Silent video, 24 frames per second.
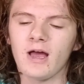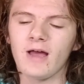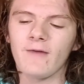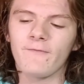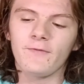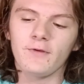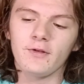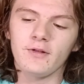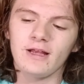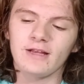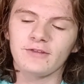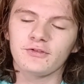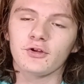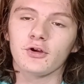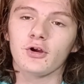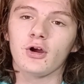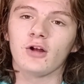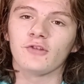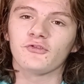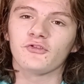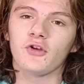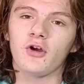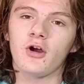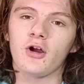I feel like they're
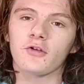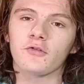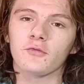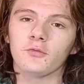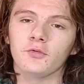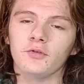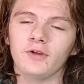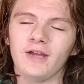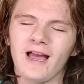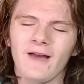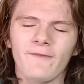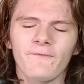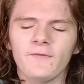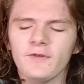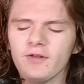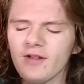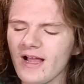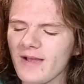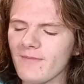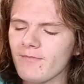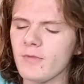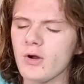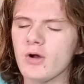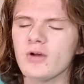all talk, really. I feel
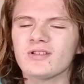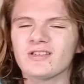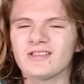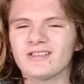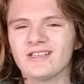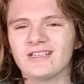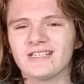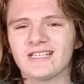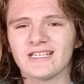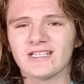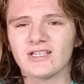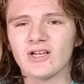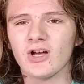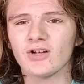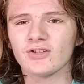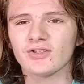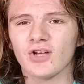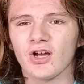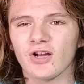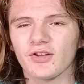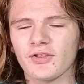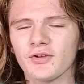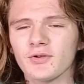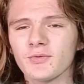like most of this is all
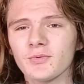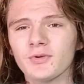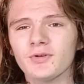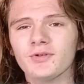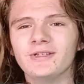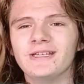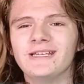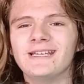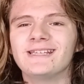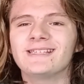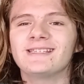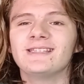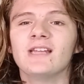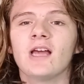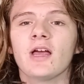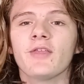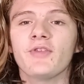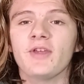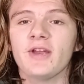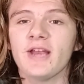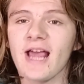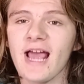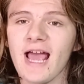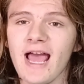talk. There really is
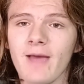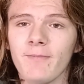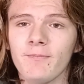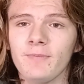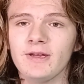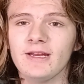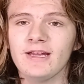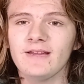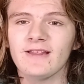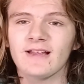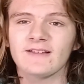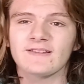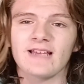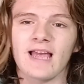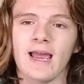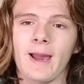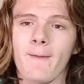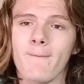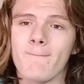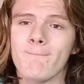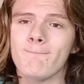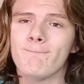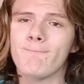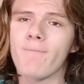nothing happening that's
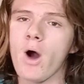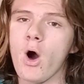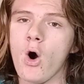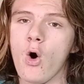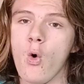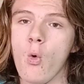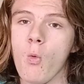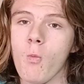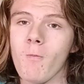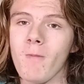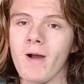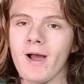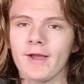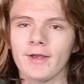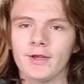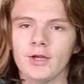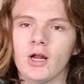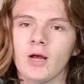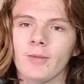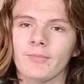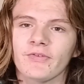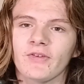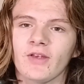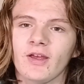like, boom.
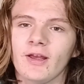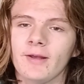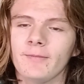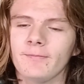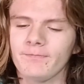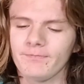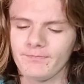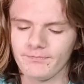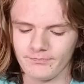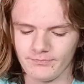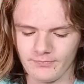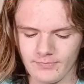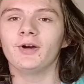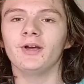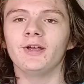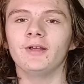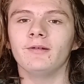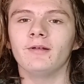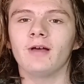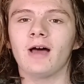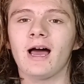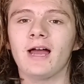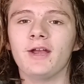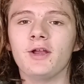You know what I'm saying?
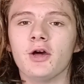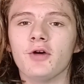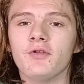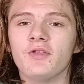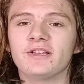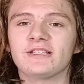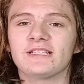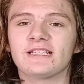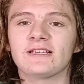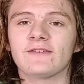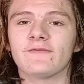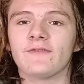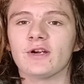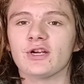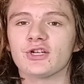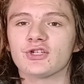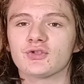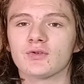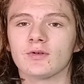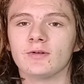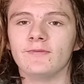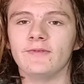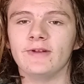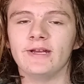But I know this is a very
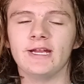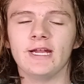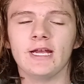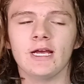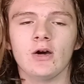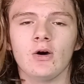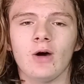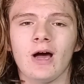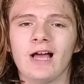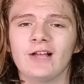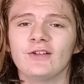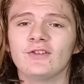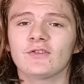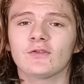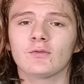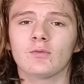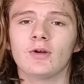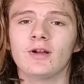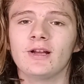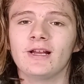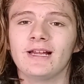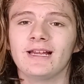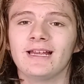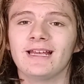short video. I just
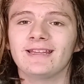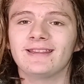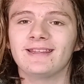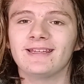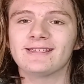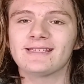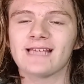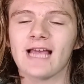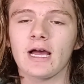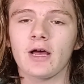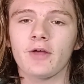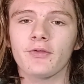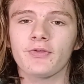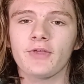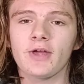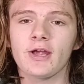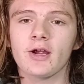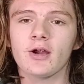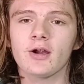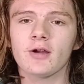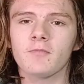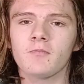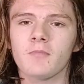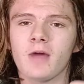wanted to get this out
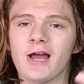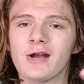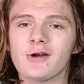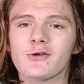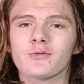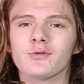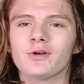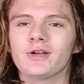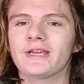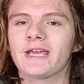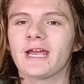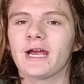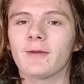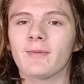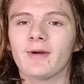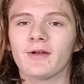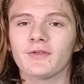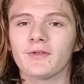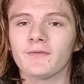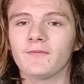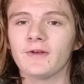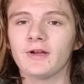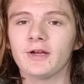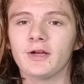there. I don't really care
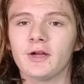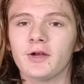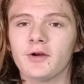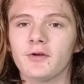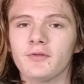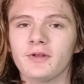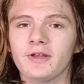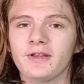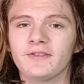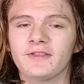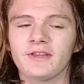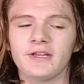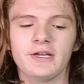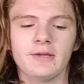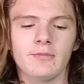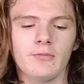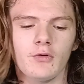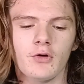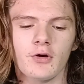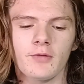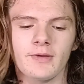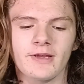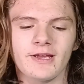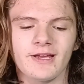about the video length
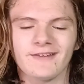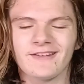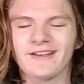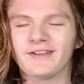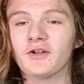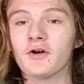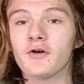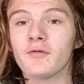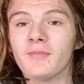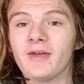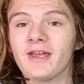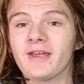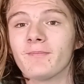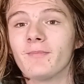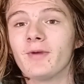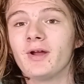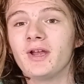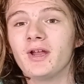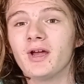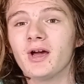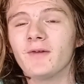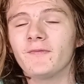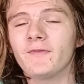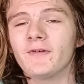anymore because I don't make
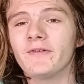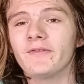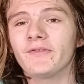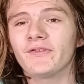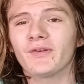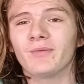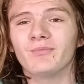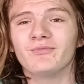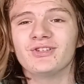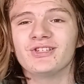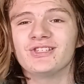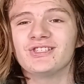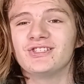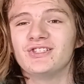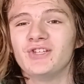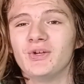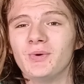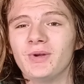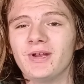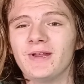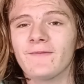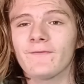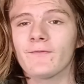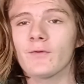money off of it. So I'm just
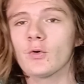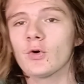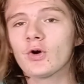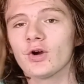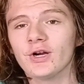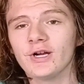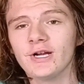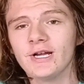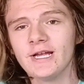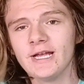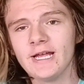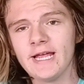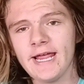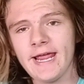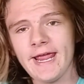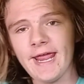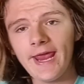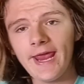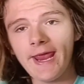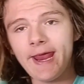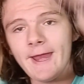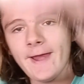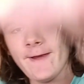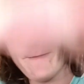doing it for
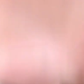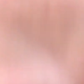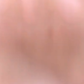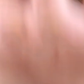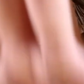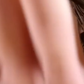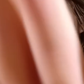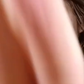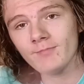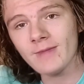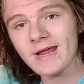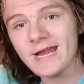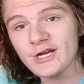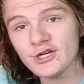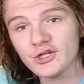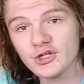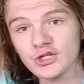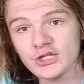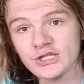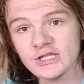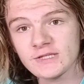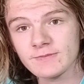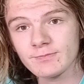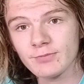
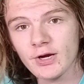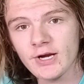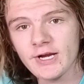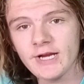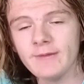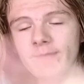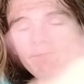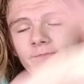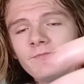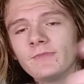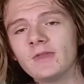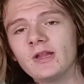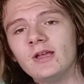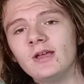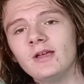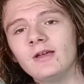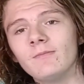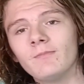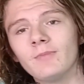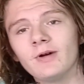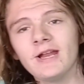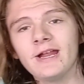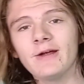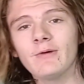information spreading.
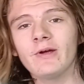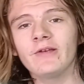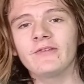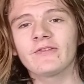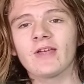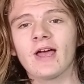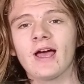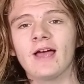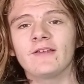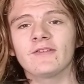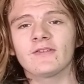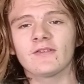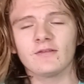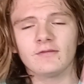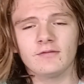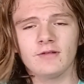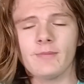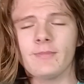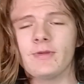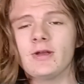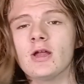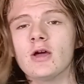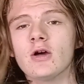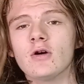But anyways, guys,
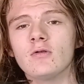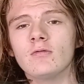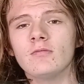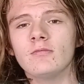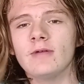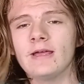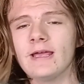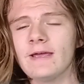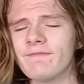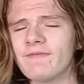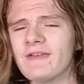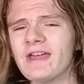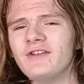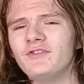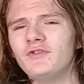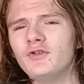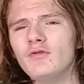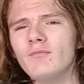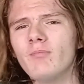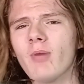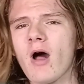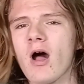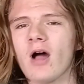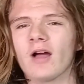let me know if they
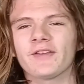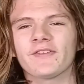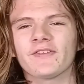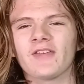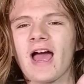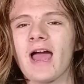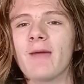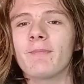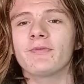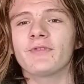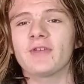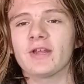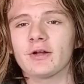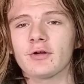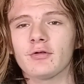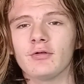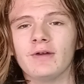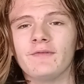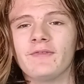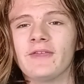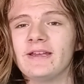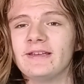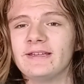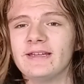do box.
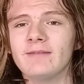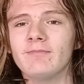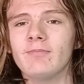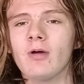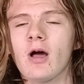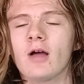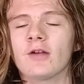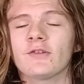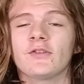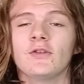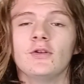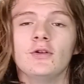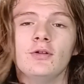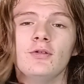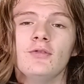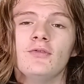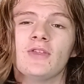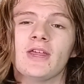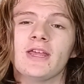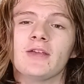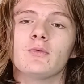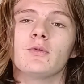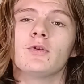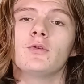Hypothetically, if they did box, who do you
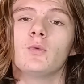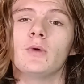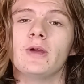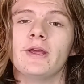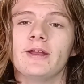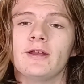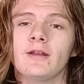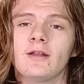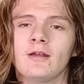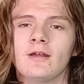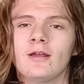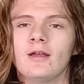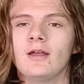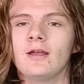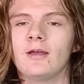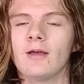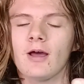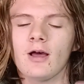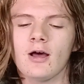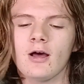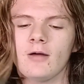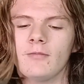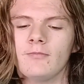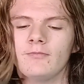think would win?
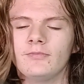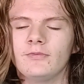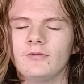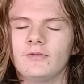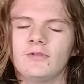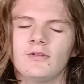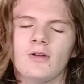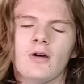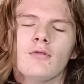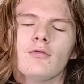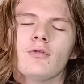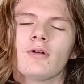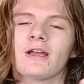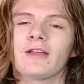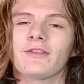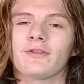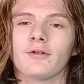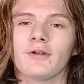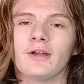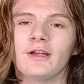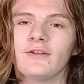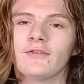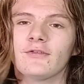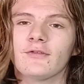Um, don't look at
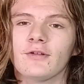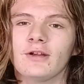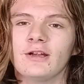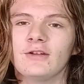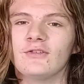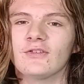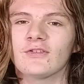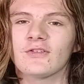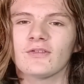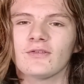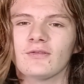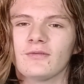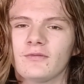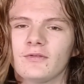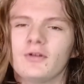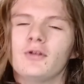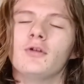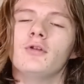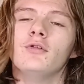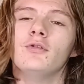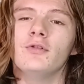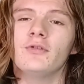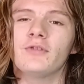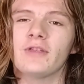their history. Just who
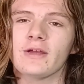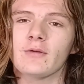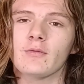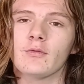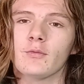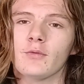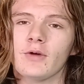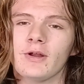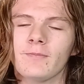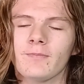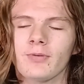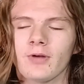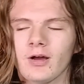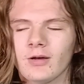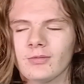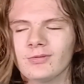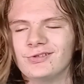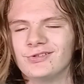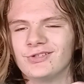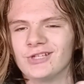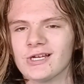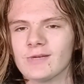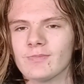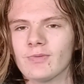do you think would win?
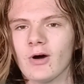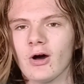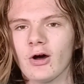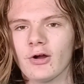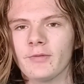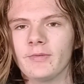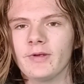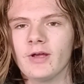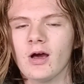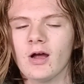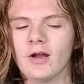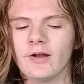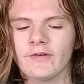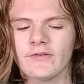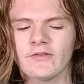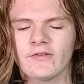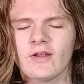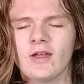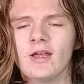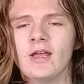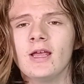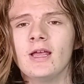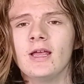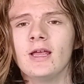Probably Jake Paul, to be
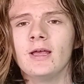honest.